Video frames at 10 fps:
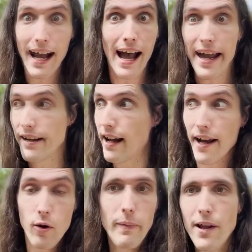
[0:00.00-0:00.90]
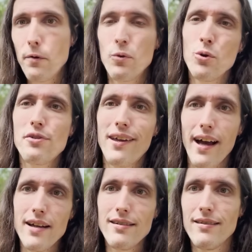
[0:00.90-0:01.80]
I don't make the rules,
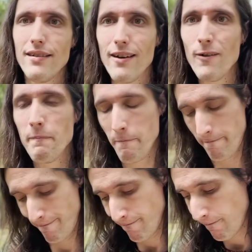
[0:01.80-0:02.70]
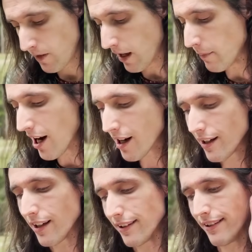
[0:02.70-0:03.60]
guys, I'm not
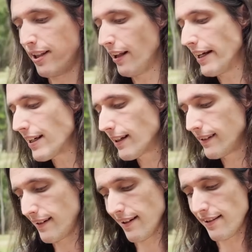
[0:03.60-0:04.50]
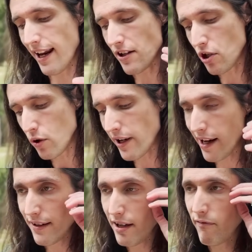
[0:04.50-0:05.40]
going to say too
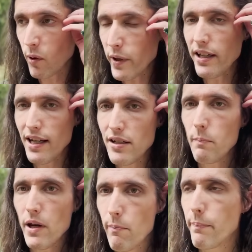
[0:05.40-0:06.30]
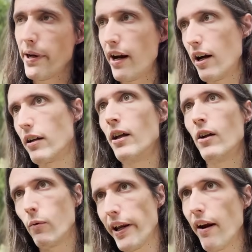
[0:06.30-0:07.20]
negative, but we need to be prepared.
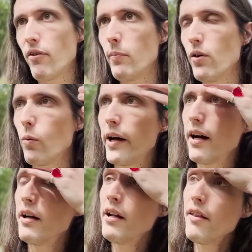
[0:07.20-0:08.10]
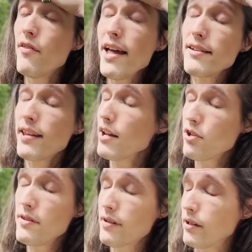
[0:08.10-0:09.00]
We have to be aware that
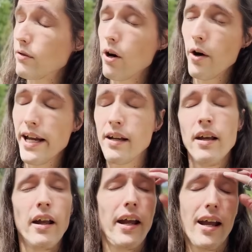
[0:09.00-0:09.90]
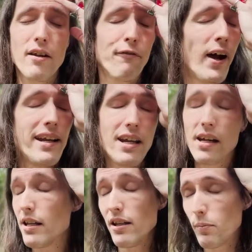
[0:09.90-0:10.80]
tensions are growing and
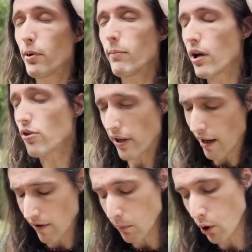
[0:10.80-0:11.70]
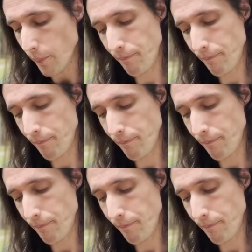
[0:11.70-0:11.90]
fighting is pretty much inevitable.